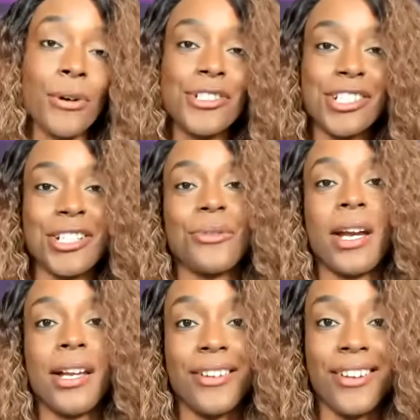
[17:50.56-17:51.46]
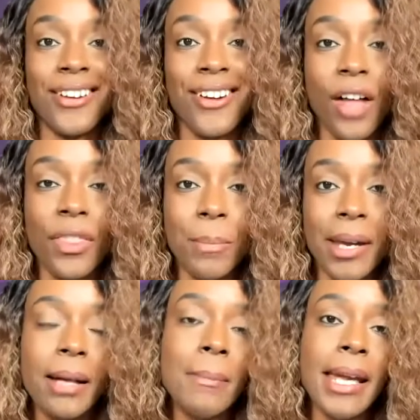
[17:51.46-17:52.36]
generator on the
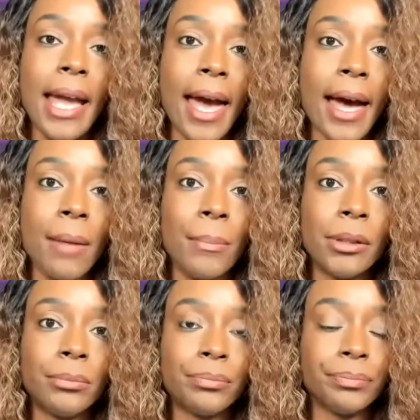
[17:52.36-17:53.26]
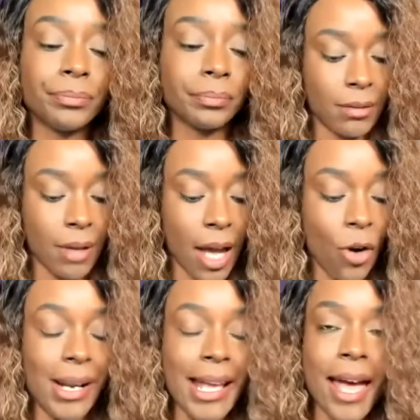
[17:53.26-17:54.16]
Pick Me app. I
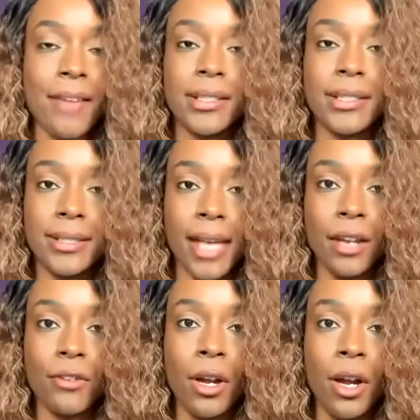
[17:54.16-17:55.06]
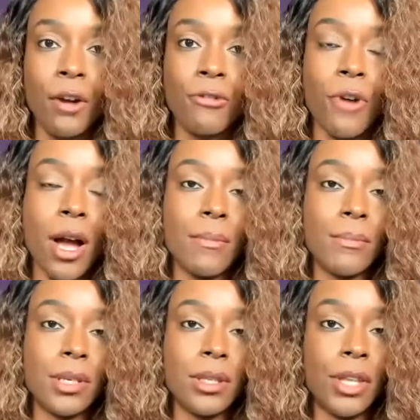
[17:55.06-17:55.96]
already have it set
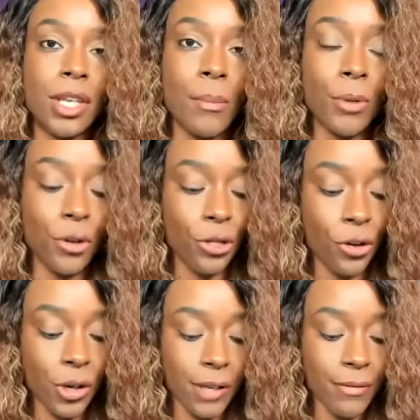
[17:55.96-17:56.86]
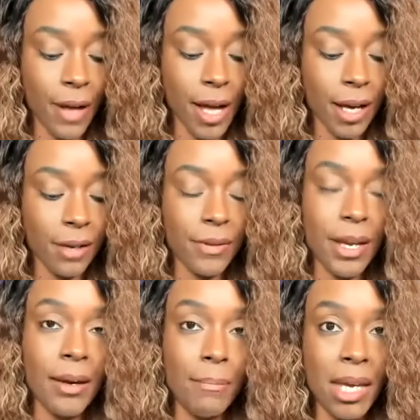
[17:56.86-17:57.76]
from the number 35
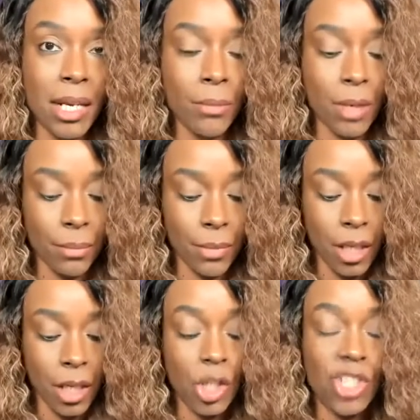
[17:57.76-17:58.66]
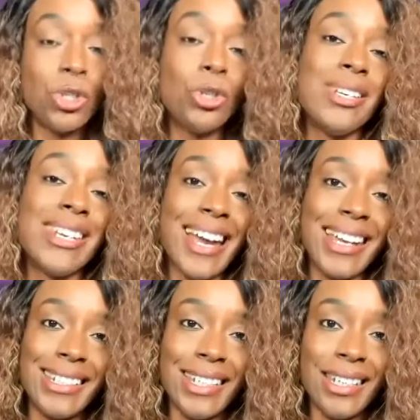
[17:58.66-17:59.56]
minimum to
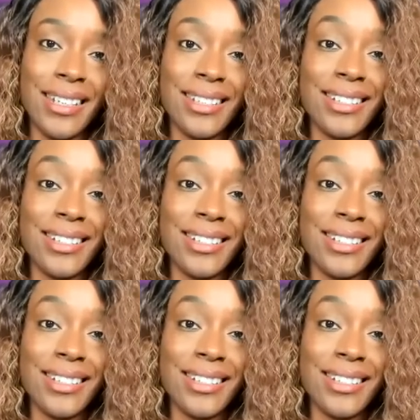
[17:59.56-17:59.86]
90.